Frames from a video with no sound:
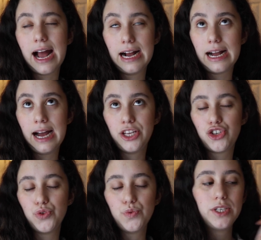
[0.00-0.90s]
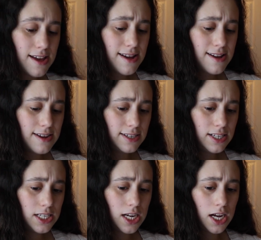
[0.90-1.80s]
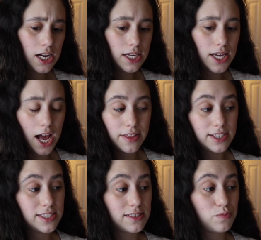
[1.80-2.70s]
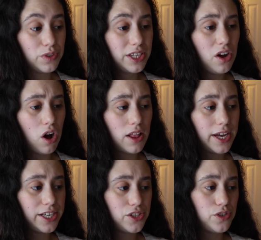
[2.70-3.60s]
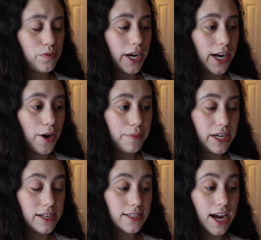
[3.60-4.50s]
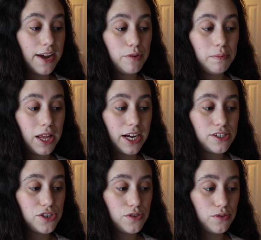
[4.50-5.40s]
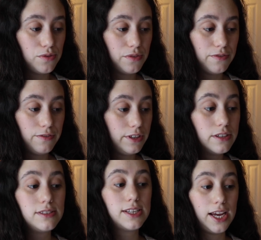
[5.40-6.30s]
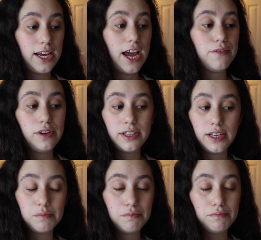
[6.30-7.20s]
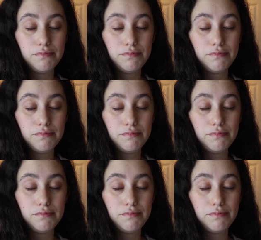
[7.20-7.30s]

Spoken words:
I got you." And yeah, that's really all I can do right now because I have applied to feels like everything